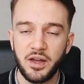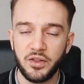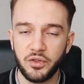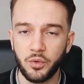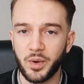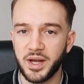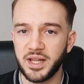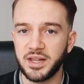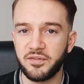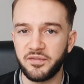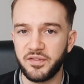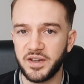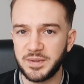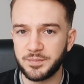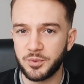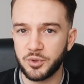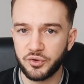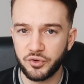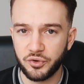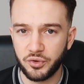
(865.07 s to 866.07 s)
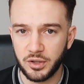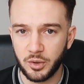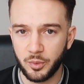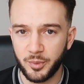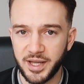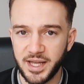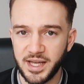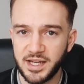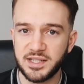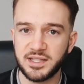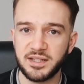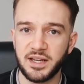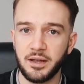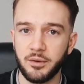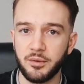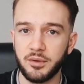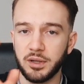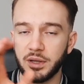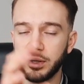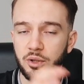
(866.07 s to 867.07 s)
The way the Facebook crawler works, it
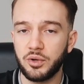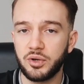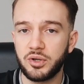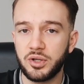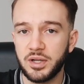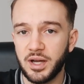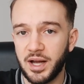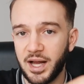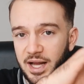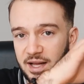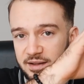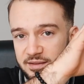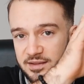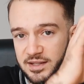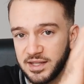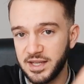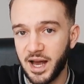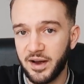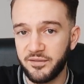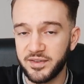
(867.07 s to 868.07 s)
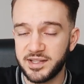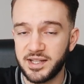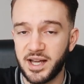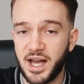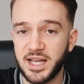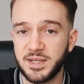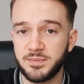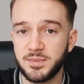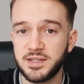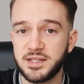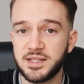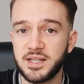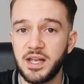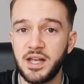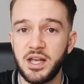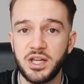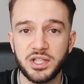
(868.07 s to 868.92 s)
will look at the advertisements,